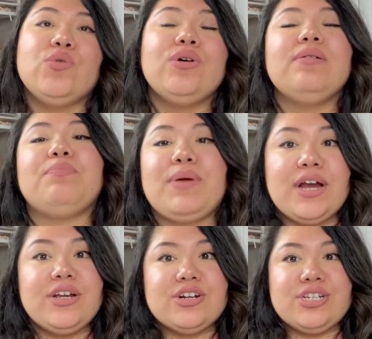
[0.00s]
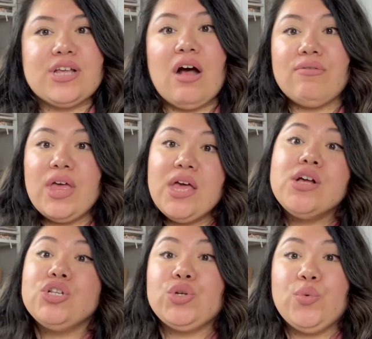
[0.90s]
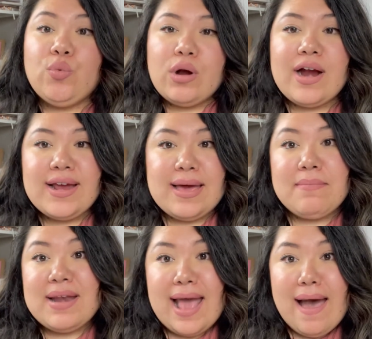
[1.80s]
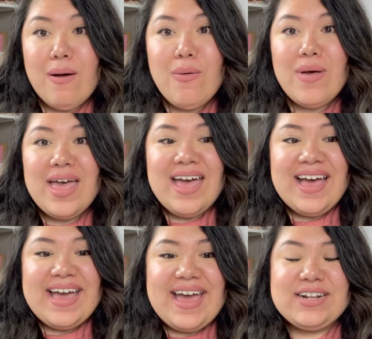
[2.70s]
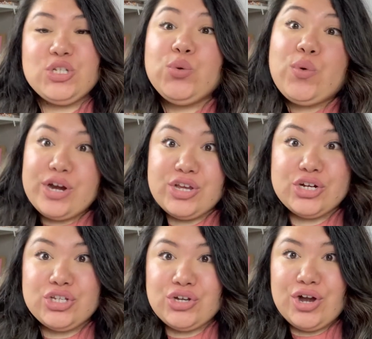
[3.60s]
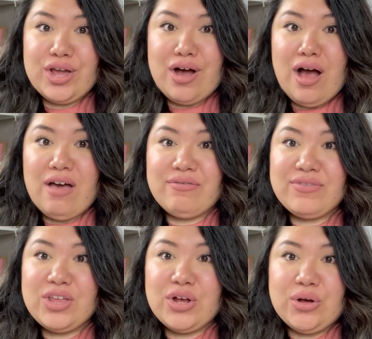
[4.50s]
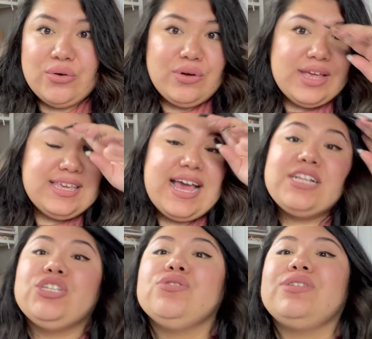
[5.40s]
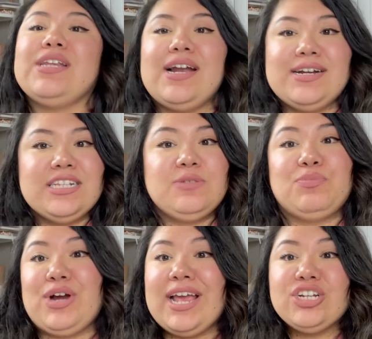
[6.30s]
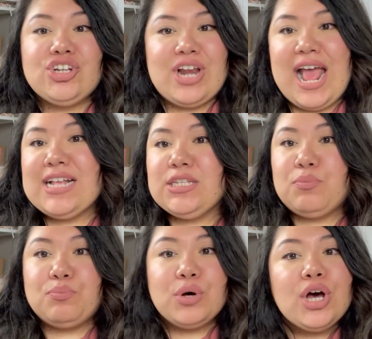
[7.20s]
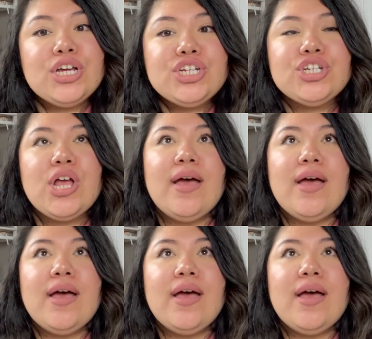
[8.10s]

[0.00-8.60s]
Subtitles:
compare yourself to where I am now and to where you're starting off. Yes, use it as inspiration, as a push,